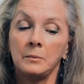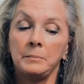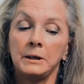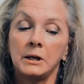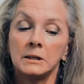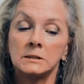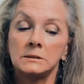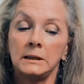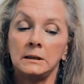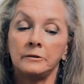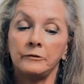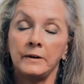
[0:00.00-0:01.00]
because
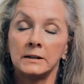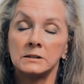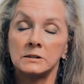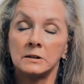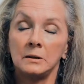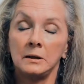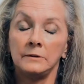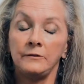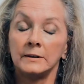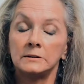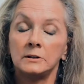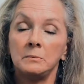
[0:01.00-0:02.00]
it
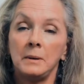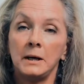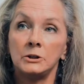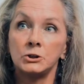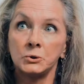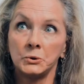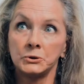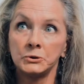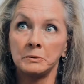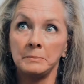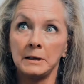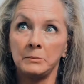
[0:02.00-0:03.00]
affected my
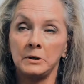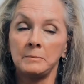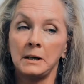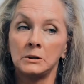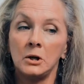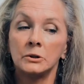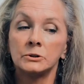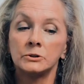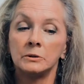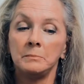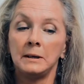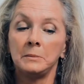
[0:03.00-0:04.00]
short-term memory, my
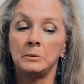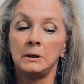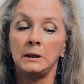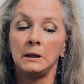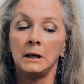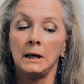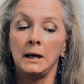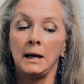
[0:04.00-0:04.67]
long-term memory,